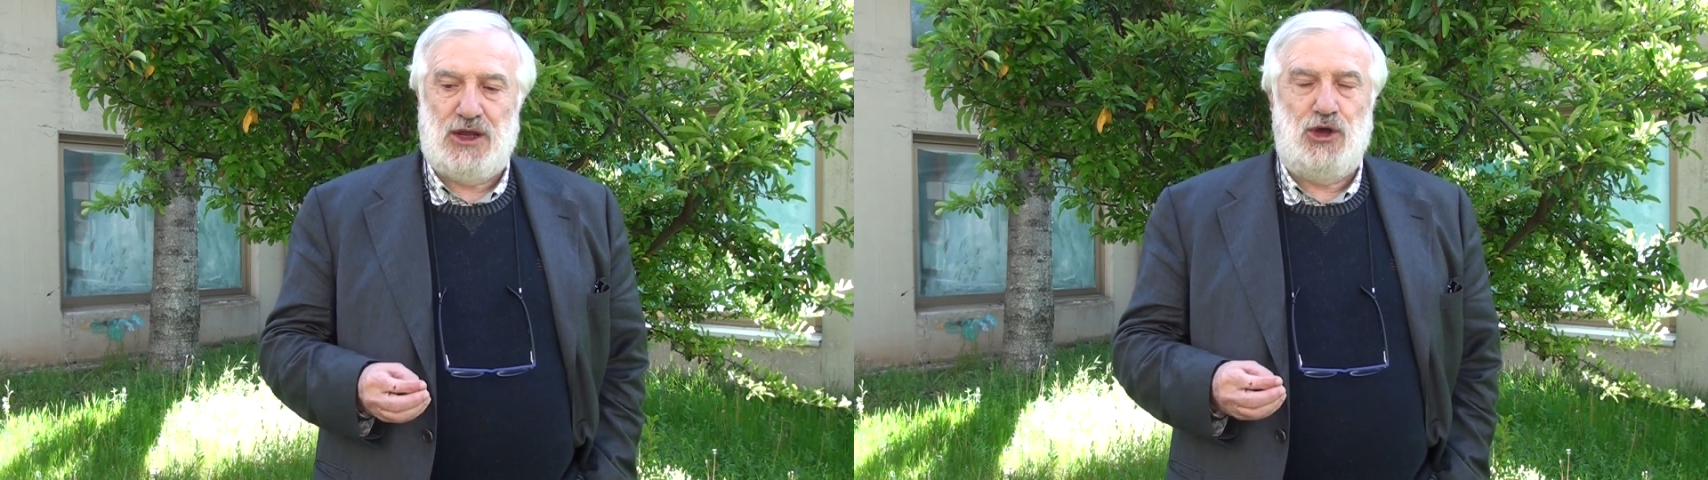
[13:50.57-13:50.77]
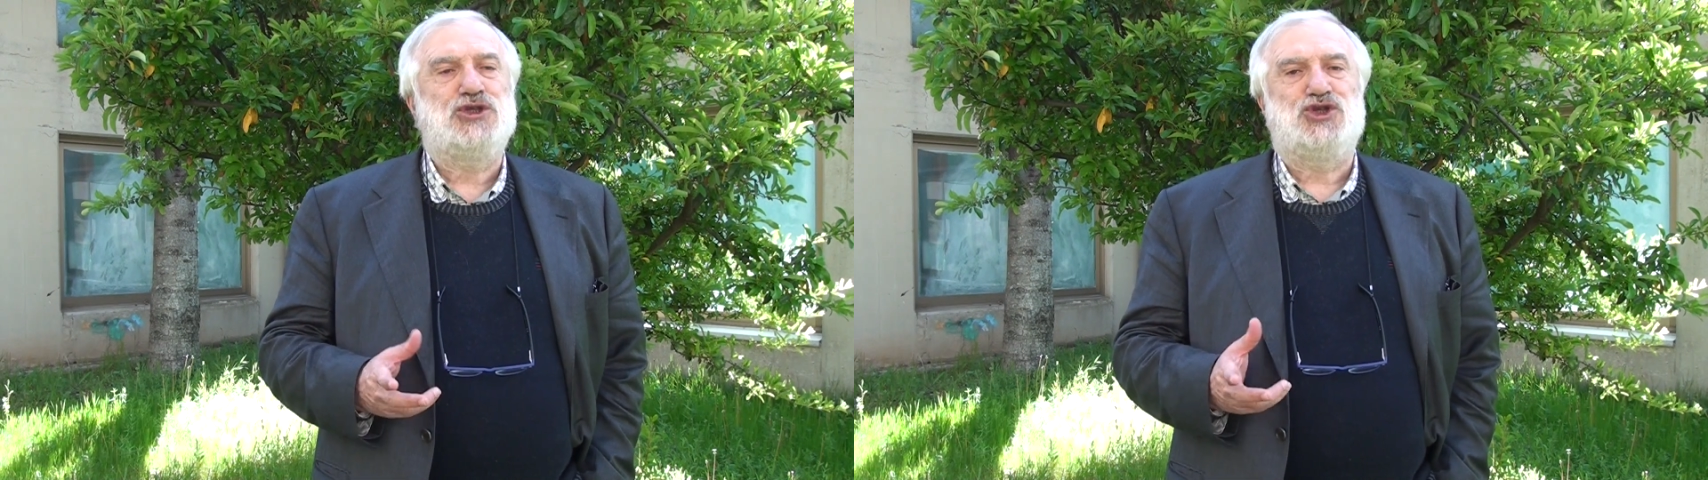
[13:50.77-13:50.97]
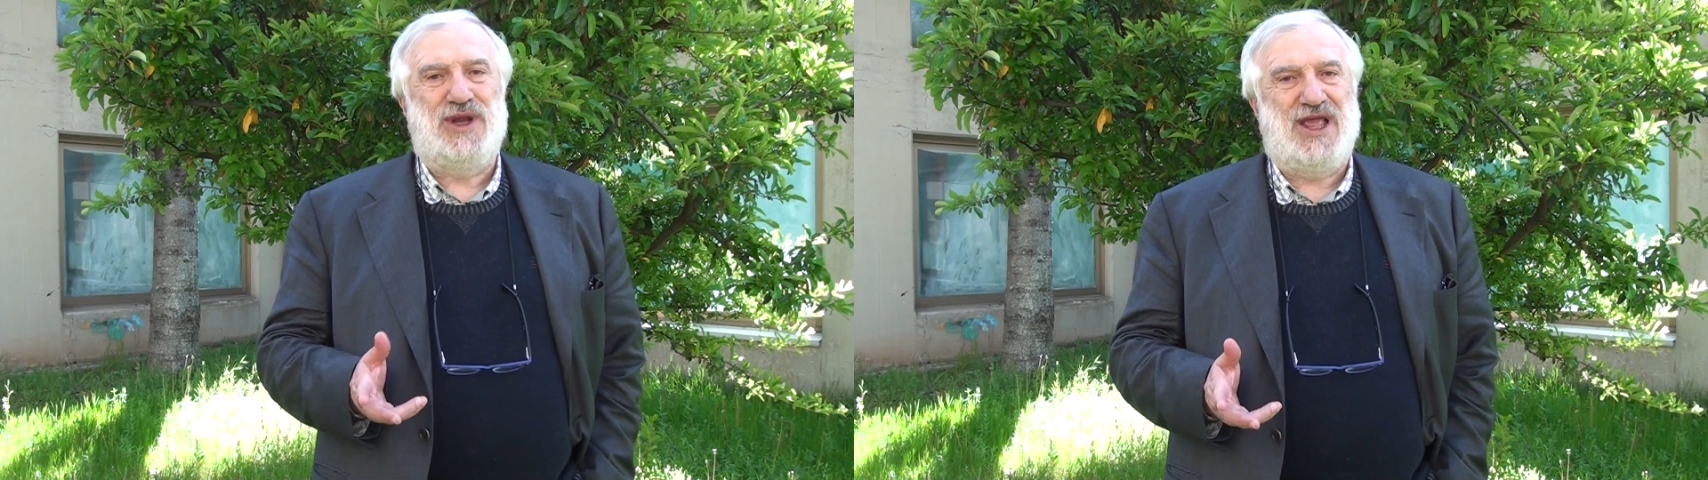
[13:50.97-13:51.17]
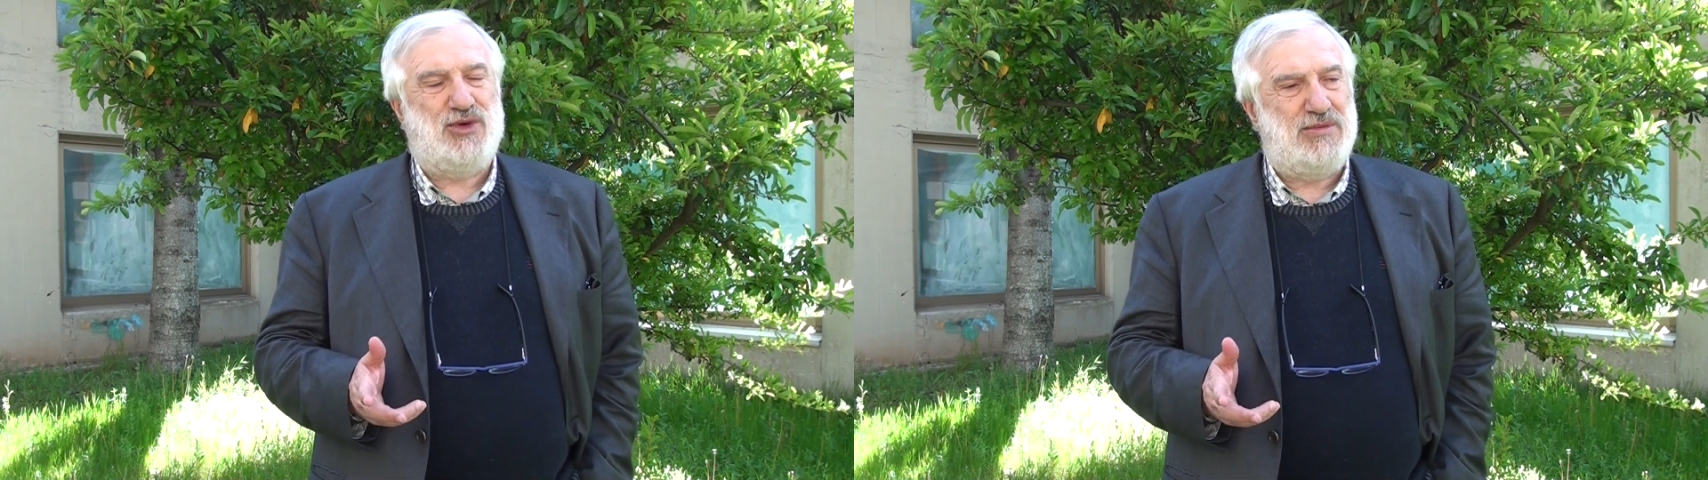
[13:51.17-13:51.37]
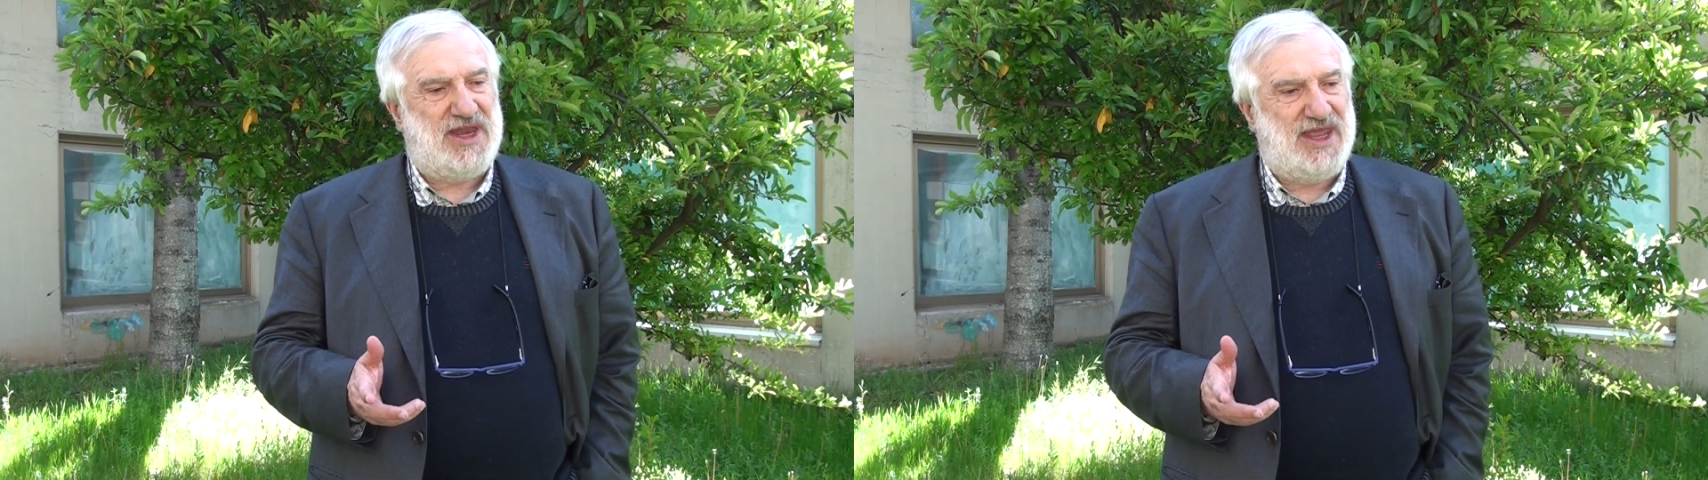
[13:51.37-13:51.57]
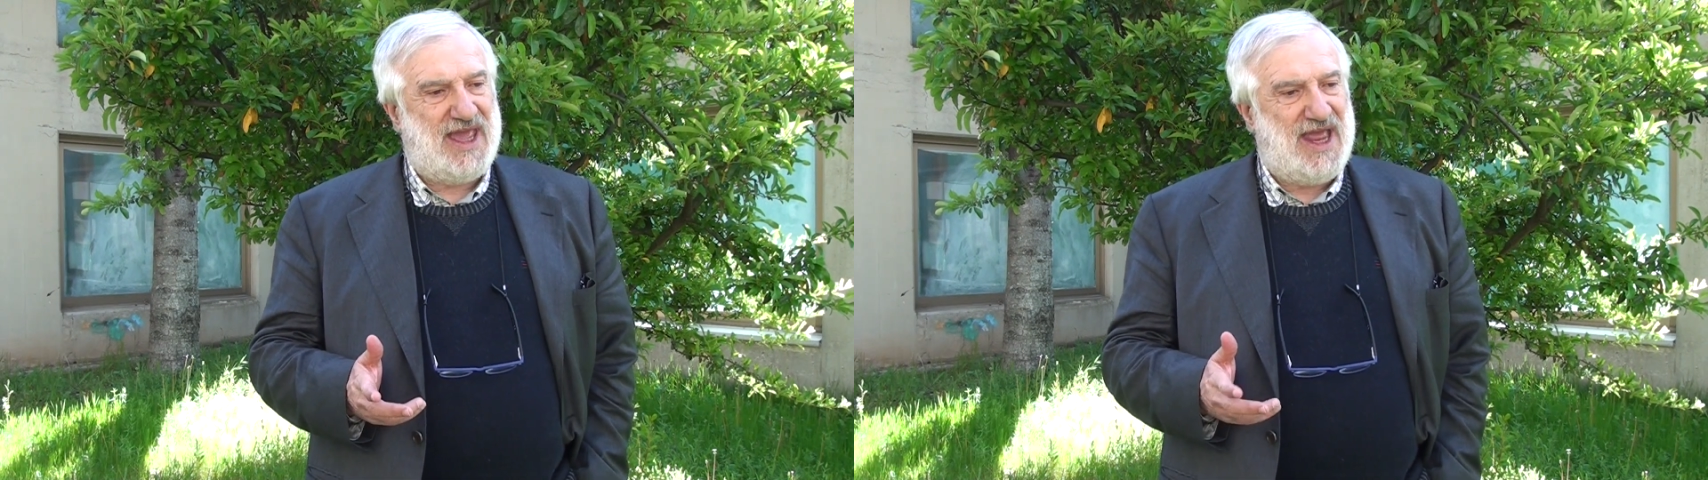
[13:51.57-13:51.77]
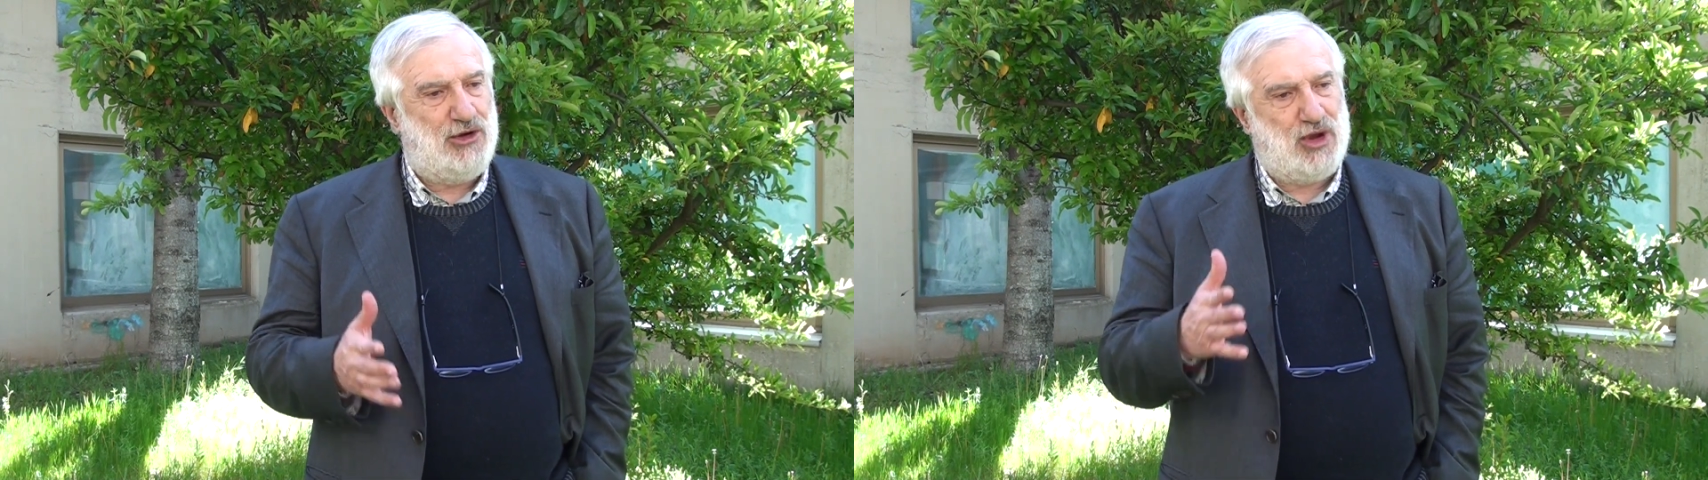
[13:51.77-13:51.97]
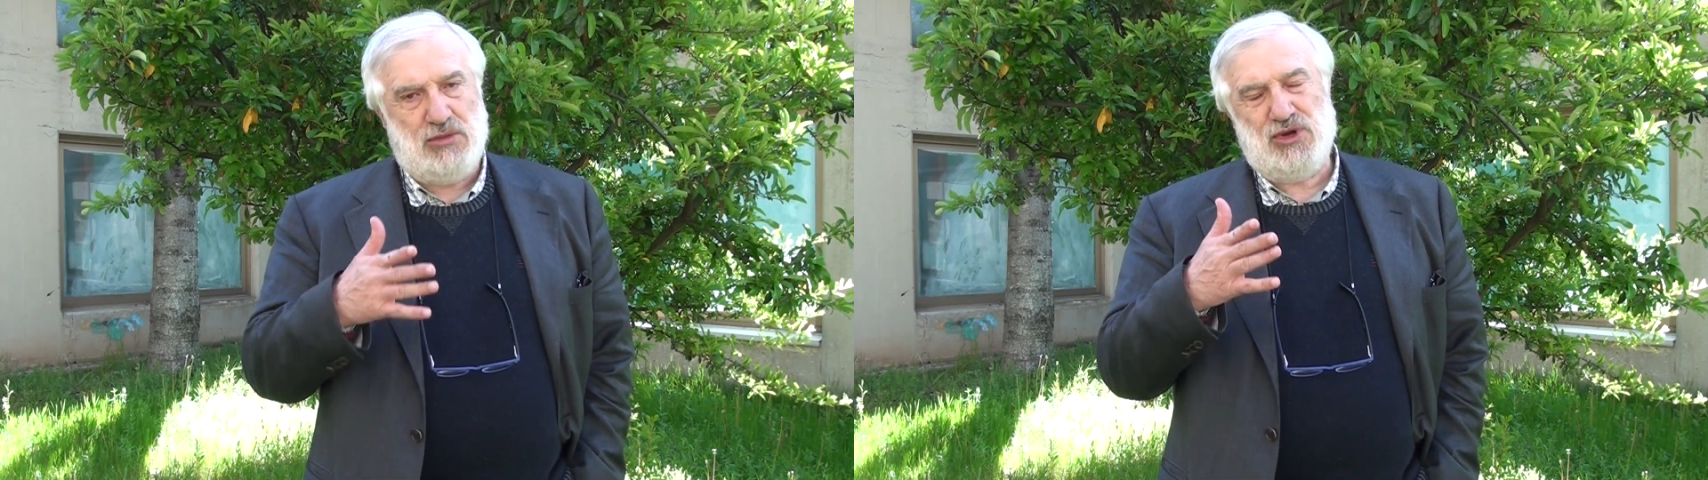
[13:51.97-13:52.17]
located in this
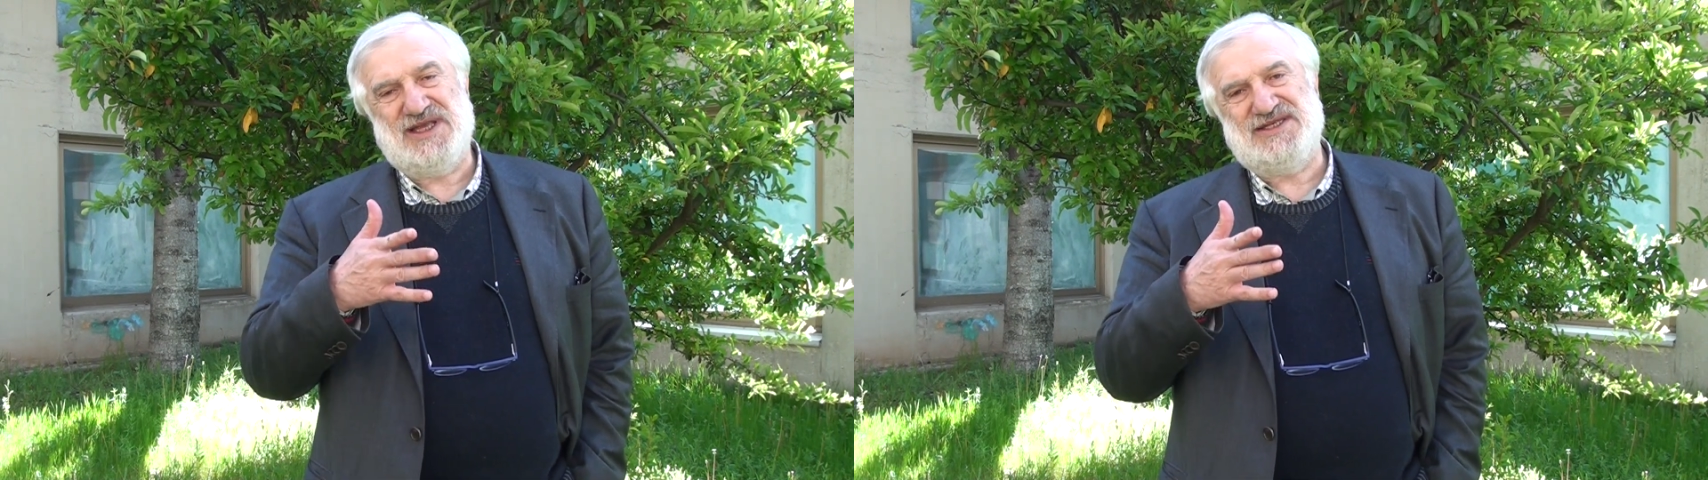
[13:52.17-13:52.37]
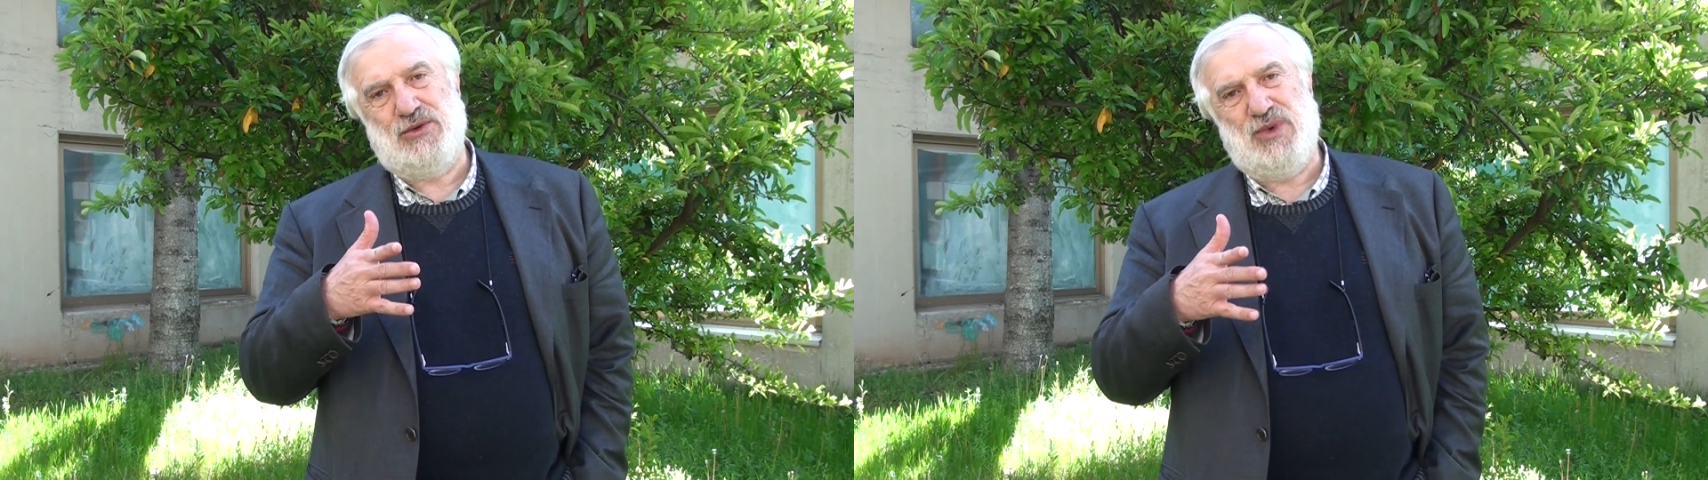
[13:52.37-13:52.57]
area